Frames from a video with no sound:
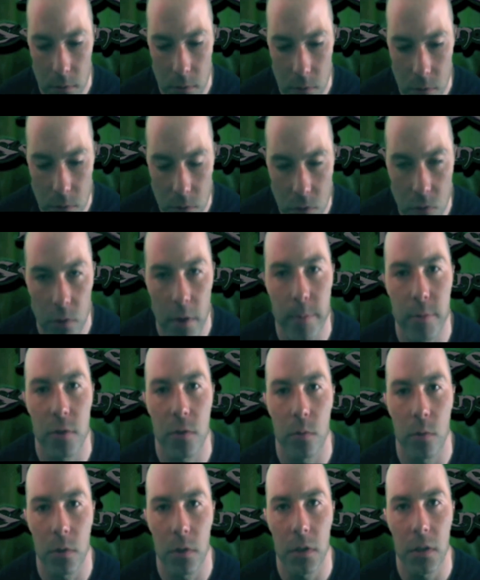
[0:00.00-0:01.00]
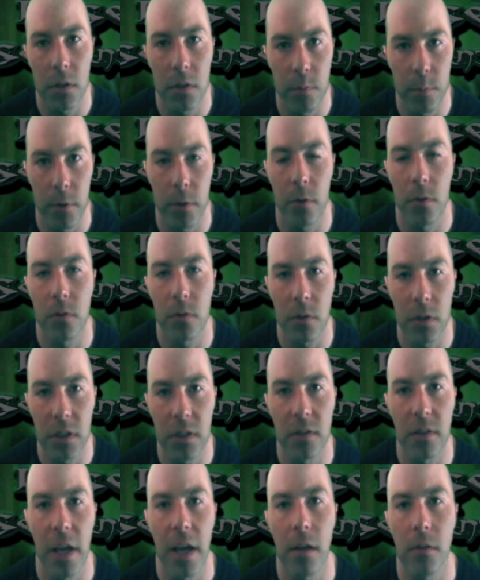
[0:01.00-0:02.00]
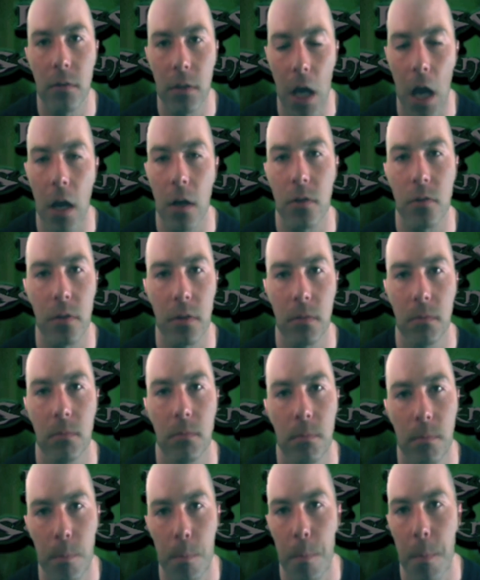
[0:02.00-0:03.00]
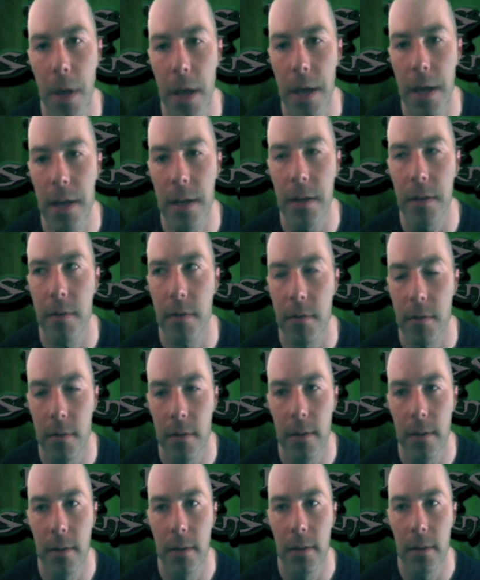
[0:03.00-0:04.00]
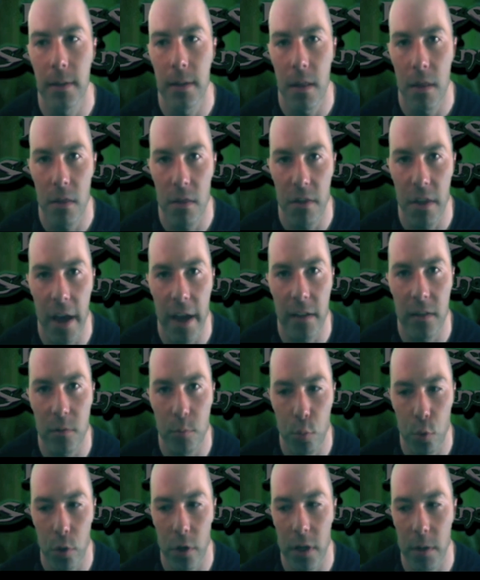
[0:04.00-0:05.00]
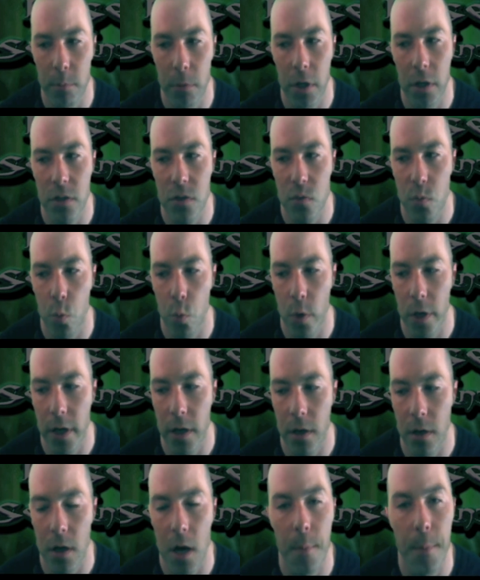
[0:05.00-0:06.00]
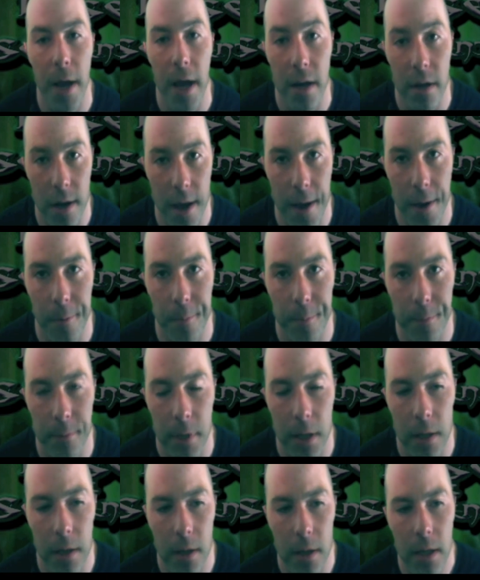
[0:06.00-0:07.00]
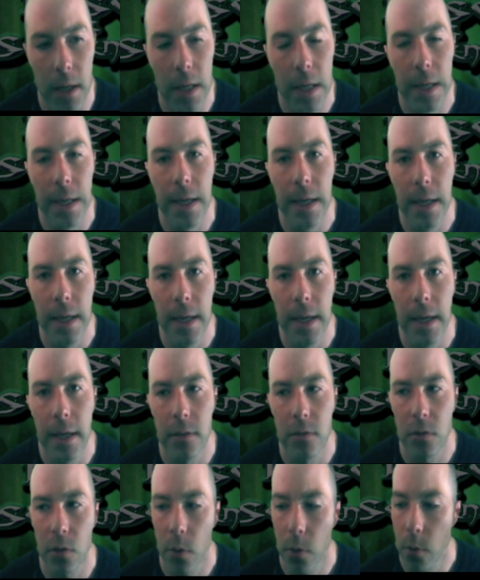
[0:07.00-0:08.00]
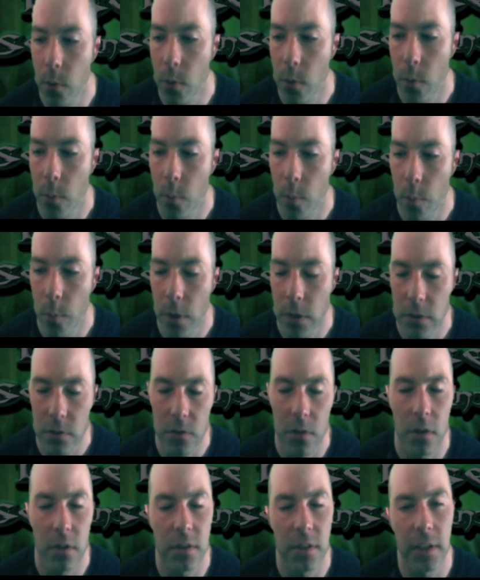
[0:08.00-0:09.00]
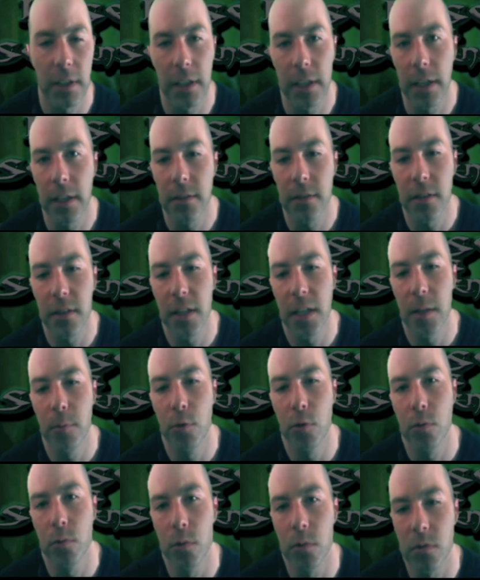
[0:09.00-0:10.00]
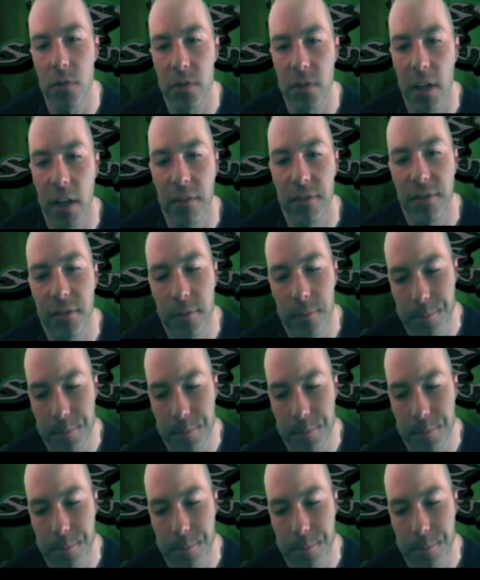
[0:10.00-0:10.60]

scripturally, spiritually sound doctrine. And that's pretty much where I'm at now. So start digging into the Hebrew root stuff,